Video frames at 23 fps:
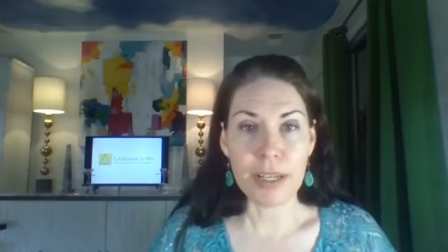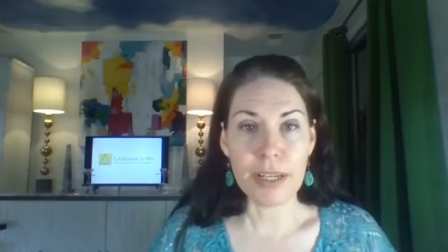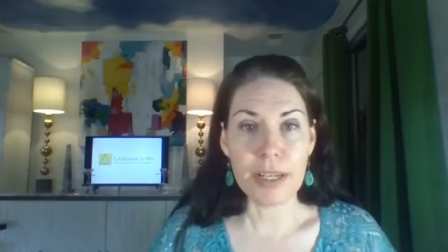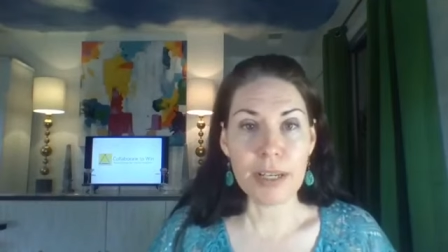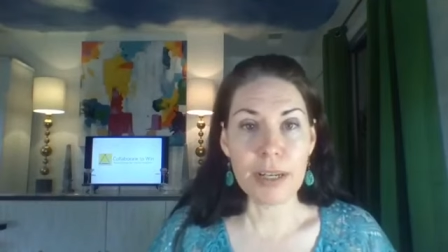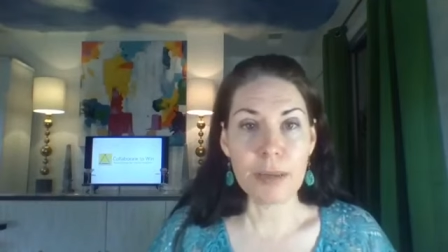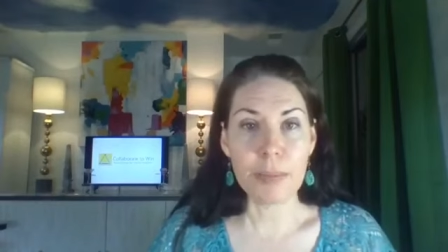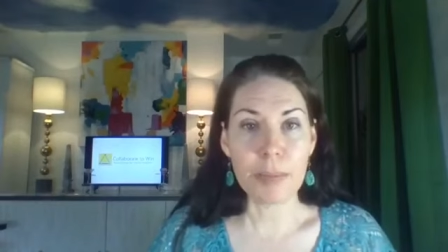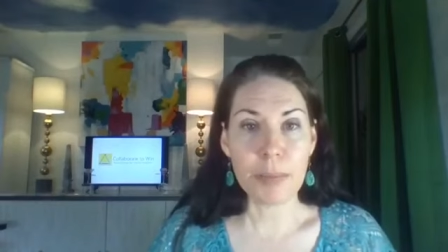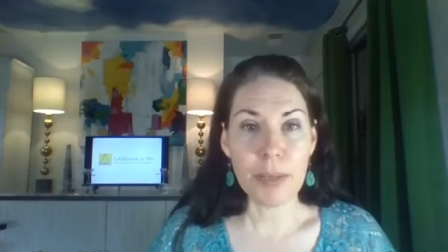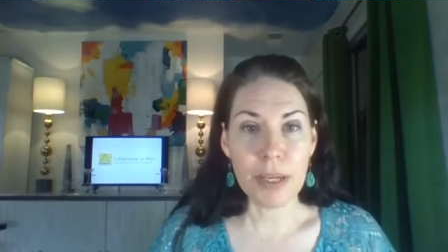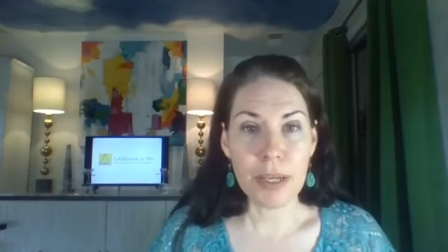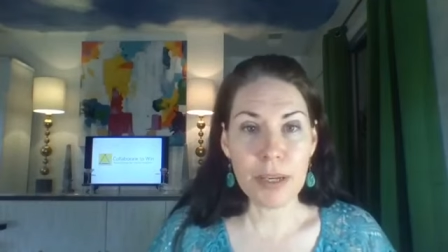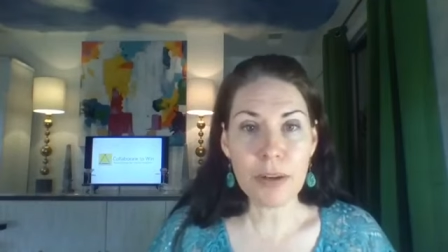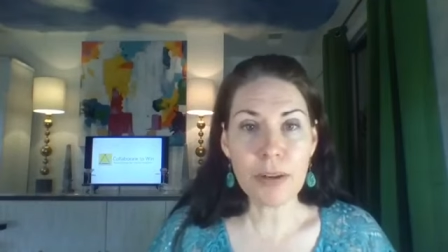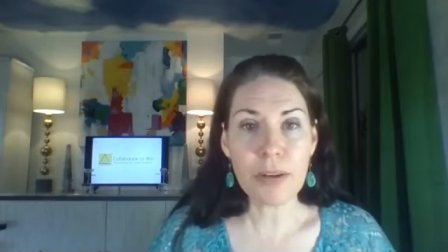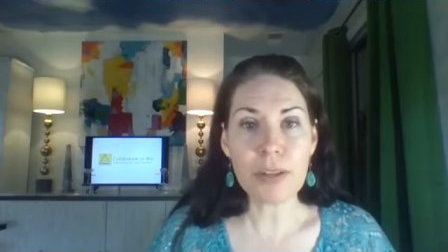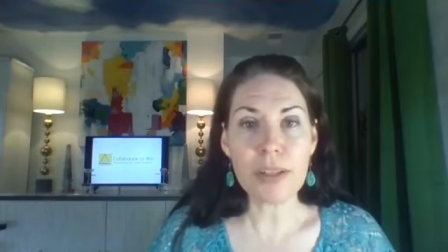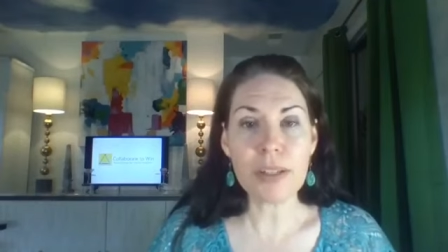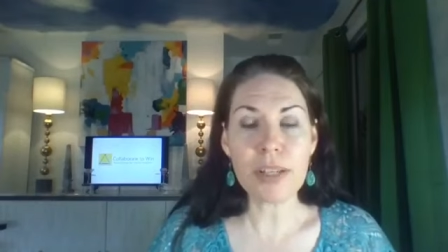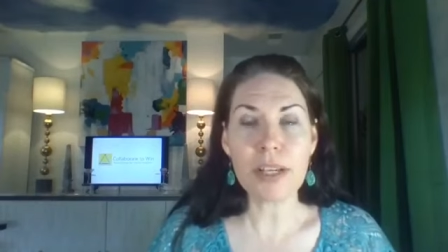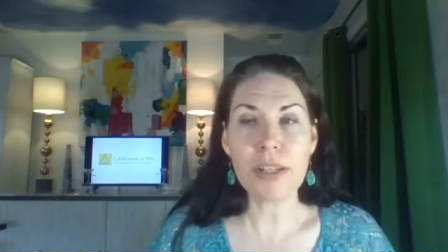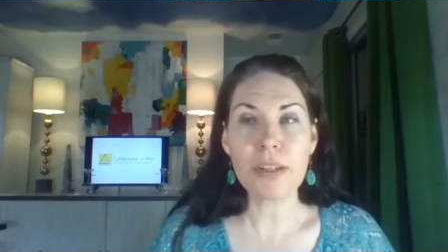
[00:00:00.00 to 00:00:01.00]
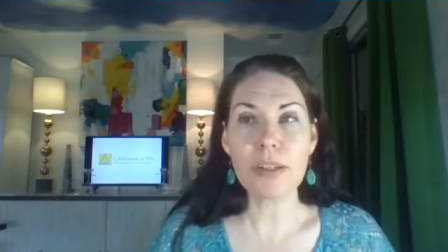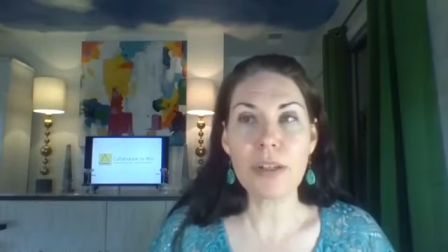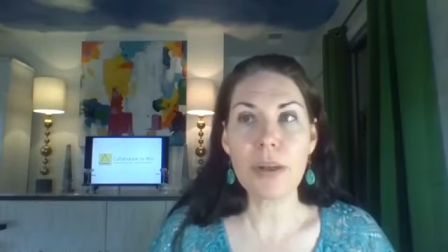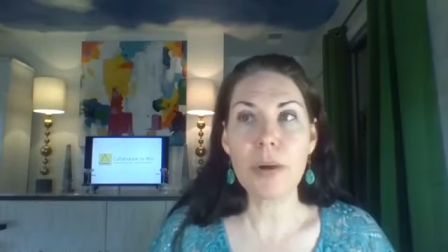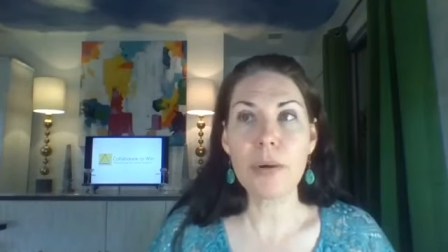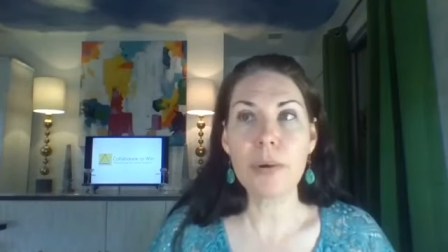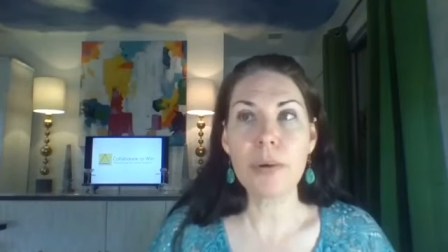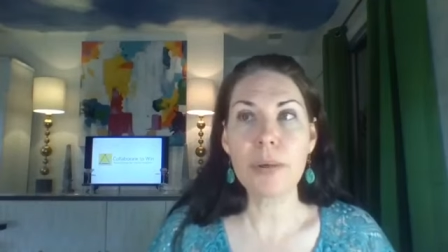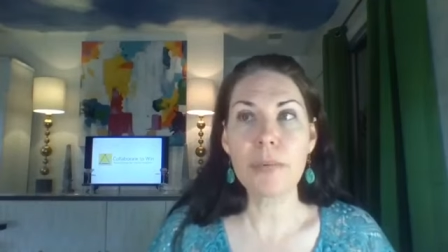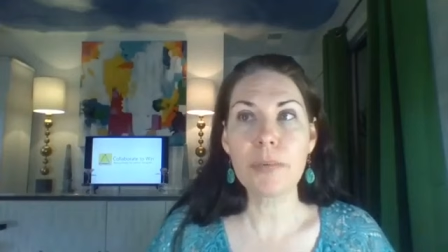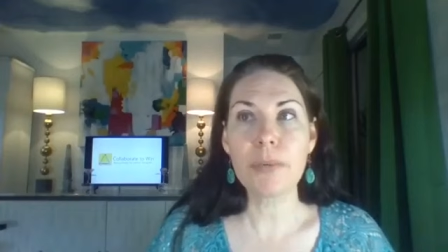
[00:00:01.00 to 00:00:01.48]
It appears as
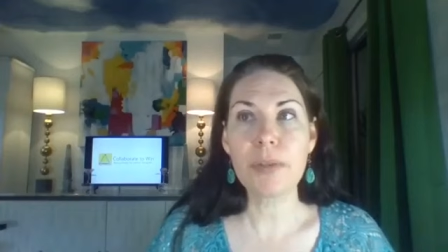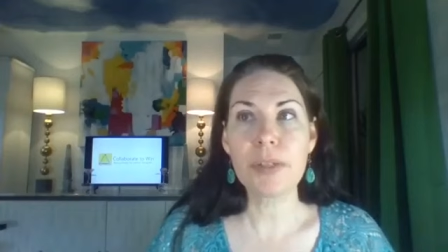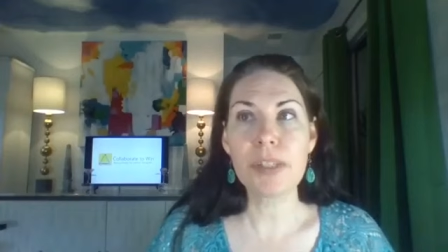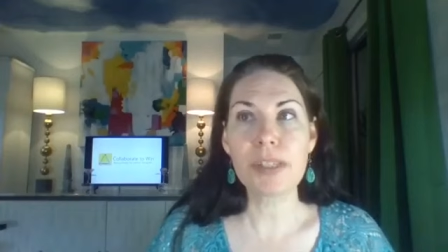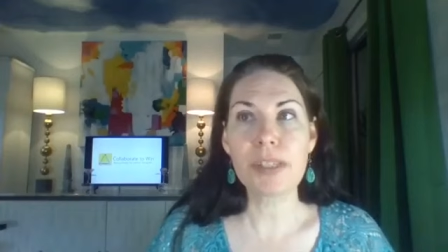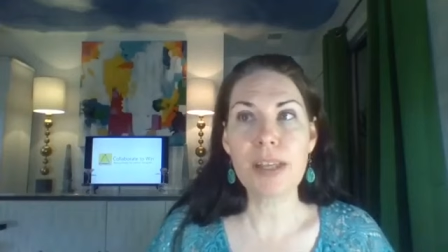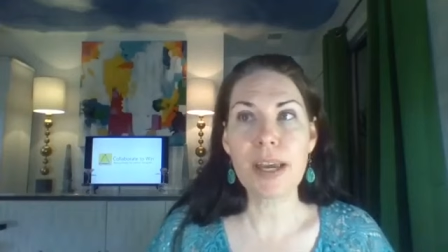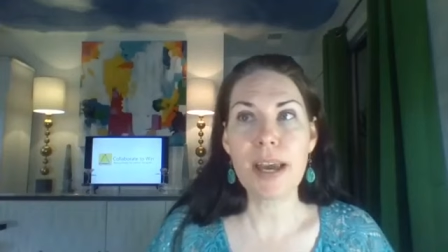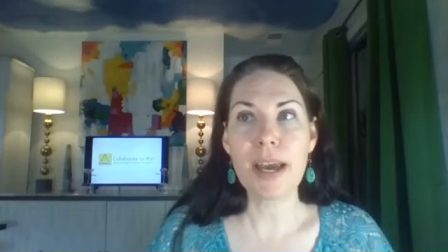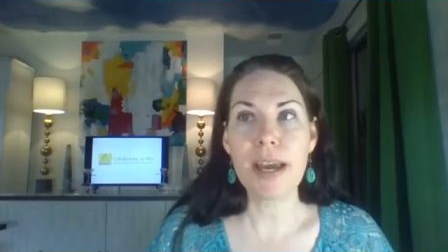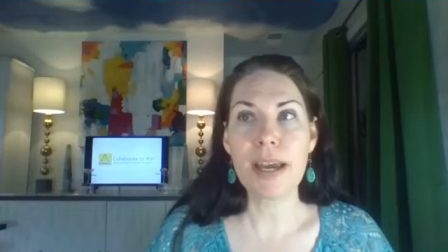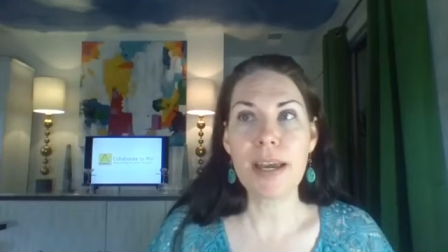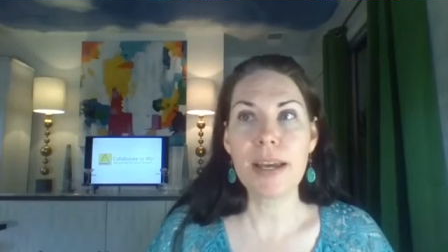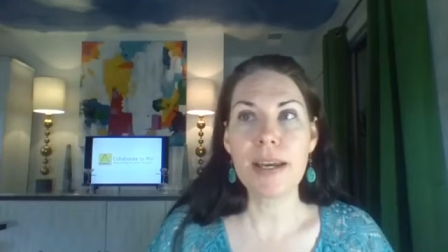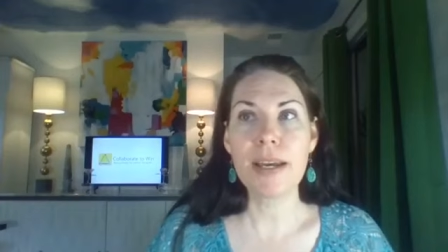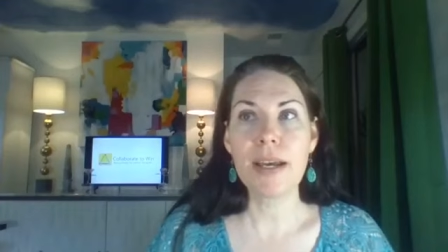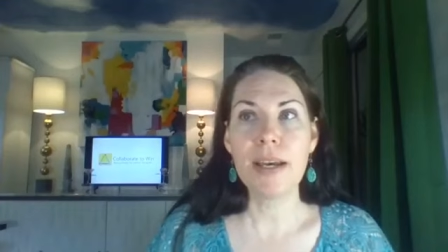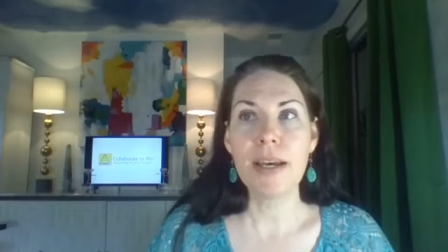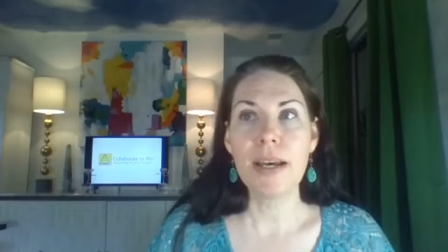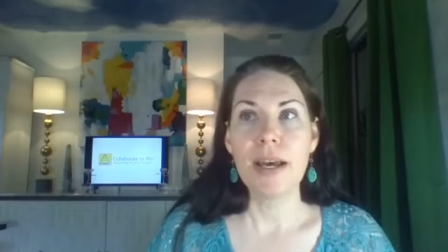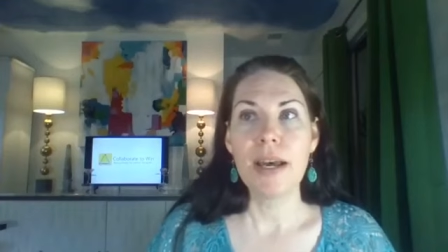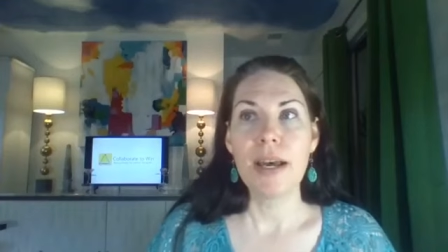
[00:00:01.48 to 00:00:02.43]
though it would say